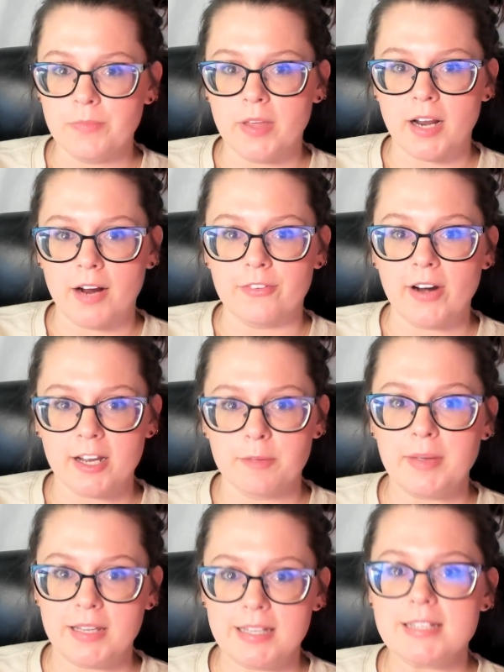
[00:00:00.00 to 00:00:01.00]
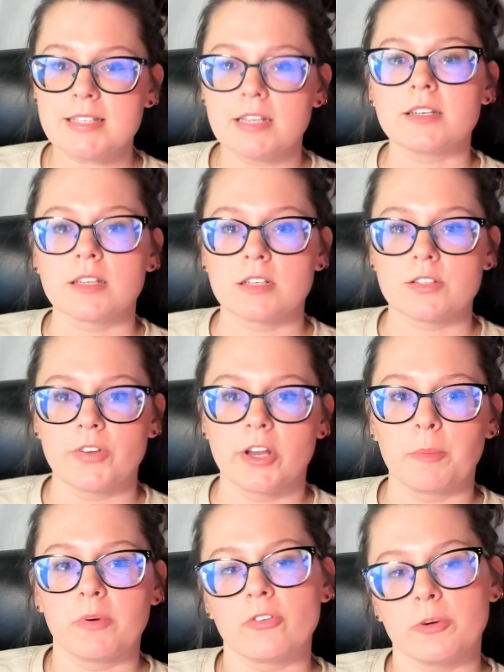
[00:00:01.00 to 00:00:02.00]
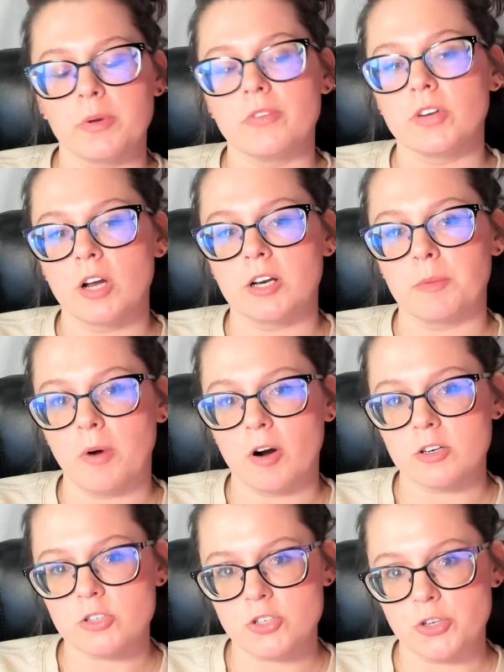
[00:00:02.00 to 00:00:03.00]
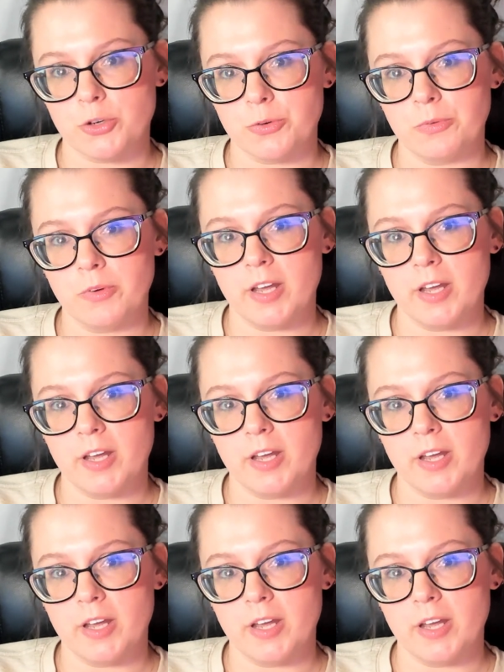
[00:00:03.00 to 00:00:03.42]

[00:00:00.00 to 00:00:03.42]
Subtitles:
and I recommend listening to this video before moving on to part 2,